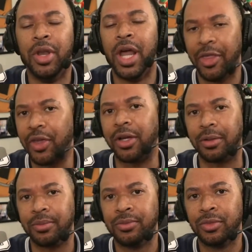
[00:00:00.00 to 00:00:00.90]
Nothing.
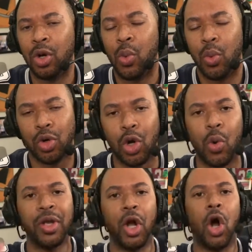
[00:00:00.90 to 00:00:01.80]
We're
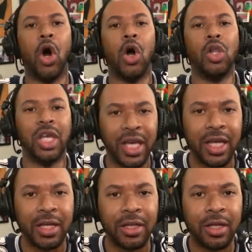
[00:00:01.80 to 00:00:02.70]
going all
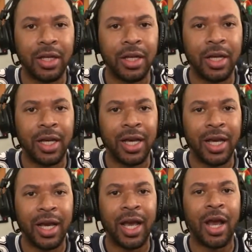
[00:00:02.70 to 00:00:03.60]
in
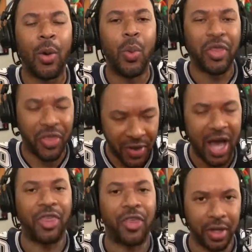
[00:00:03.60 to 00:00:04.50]
with
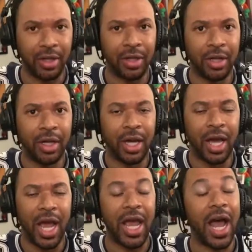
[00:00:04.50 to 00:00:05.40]
nothing.
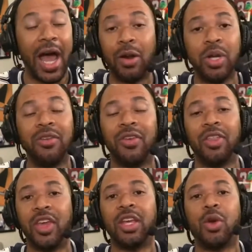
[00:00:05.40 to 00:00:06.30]
And I don't even
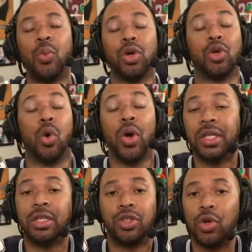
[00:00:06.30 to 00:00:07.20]
think we're
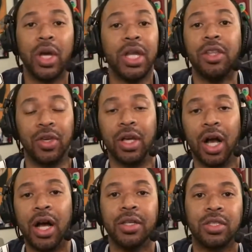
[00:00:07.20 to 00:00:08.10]
going to do anything,
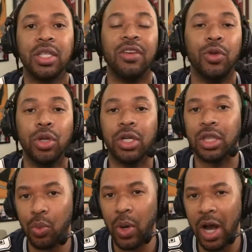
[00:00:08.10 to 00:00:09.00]
honestly. If you look
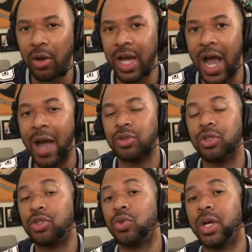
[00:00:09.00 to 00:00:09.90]
at the way our cap
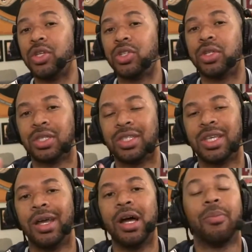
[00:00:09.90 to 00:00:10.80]
situation is
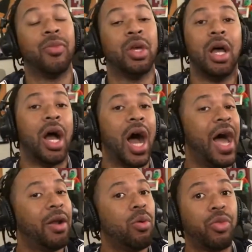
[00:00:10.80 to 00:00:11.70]
set up,
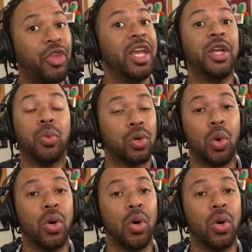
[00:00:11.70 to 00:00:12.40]
I don't think we're